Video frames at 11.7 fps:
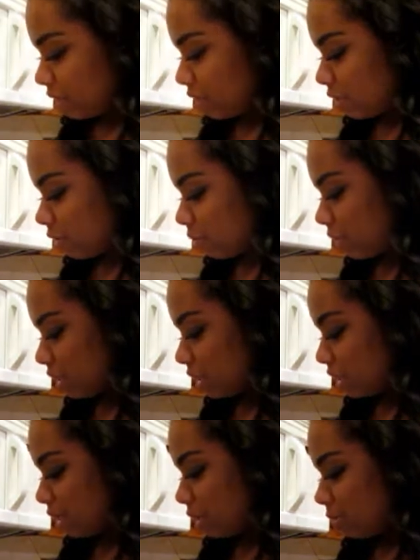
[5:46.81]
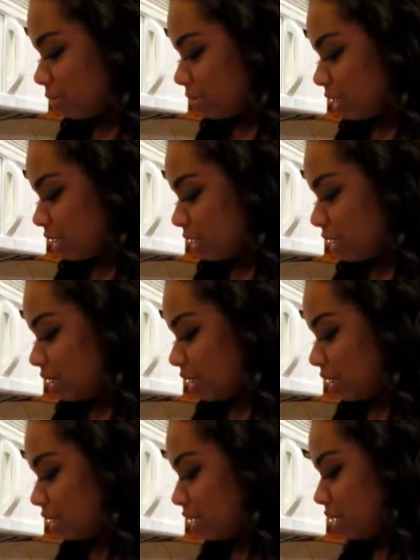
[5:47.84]
So put a little
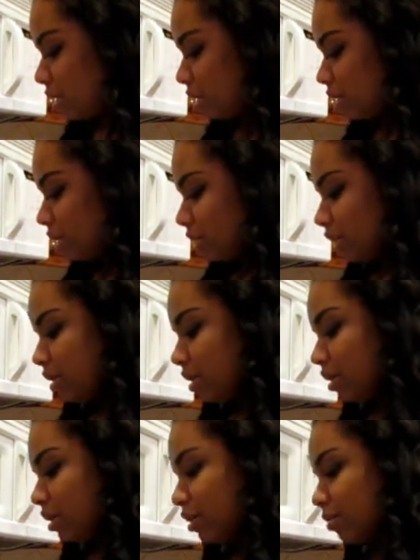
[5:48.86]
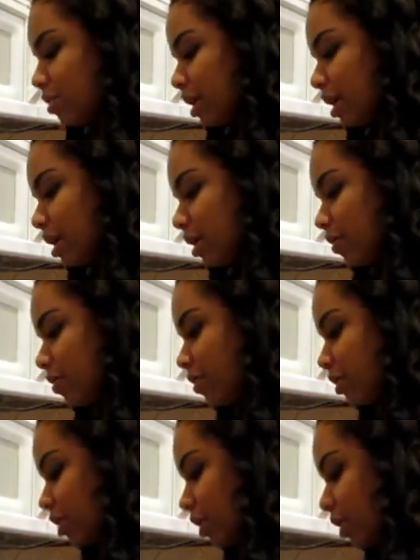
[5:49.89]
bit. I'm going to add
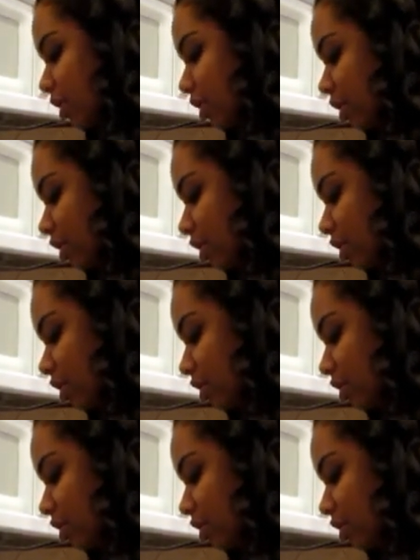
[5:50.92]
water.